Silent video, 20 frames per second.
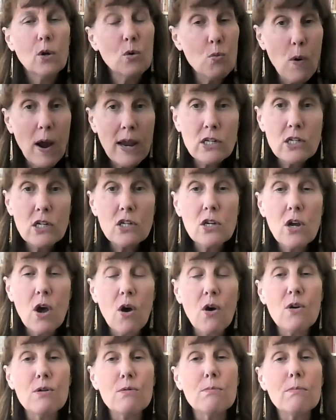who wait at
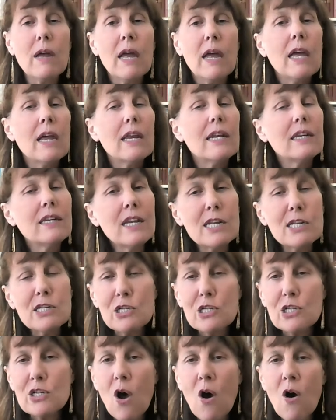home, knit
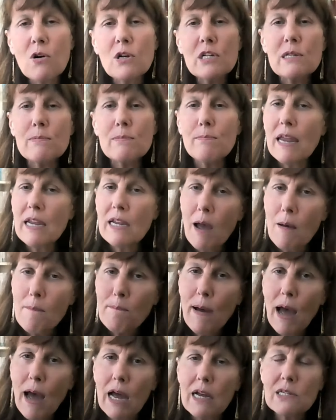socks, make
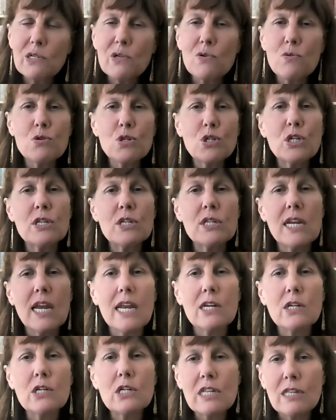up parcels to
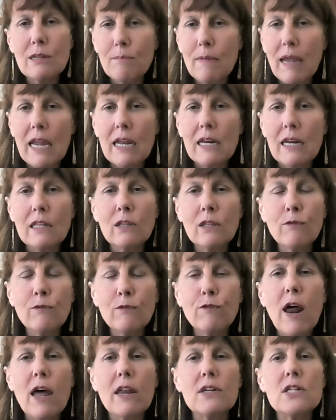send to the men at the
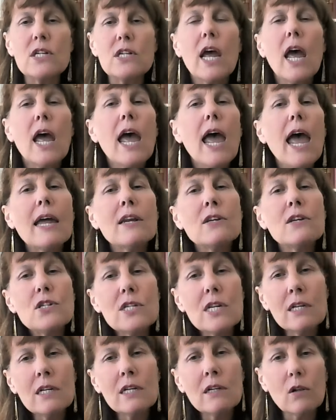front, and
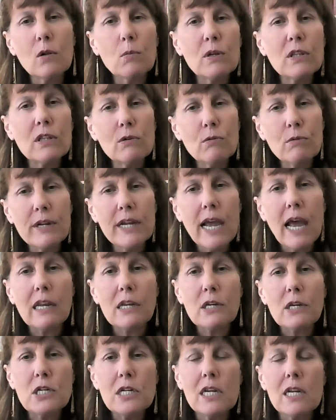deal with the
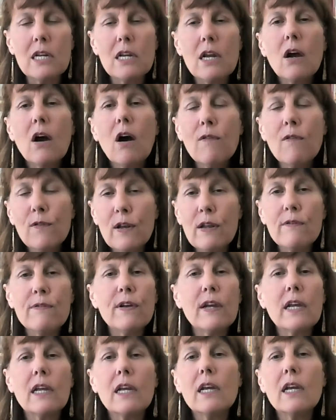reality of
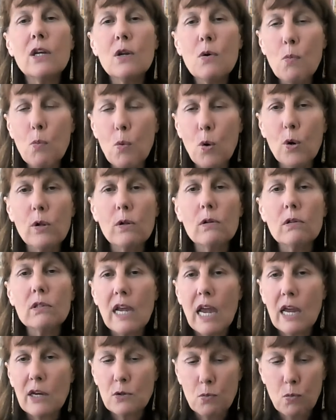living in a world
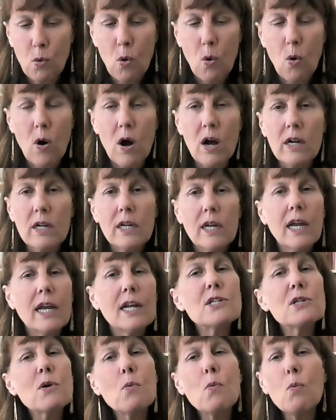at war.
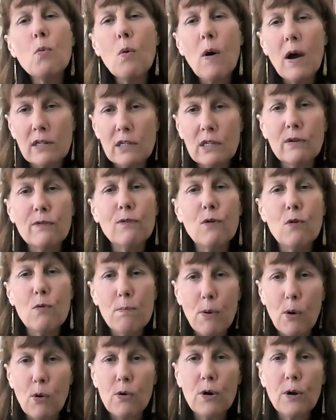It's a wonderful
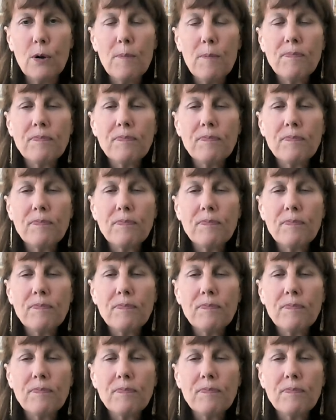book.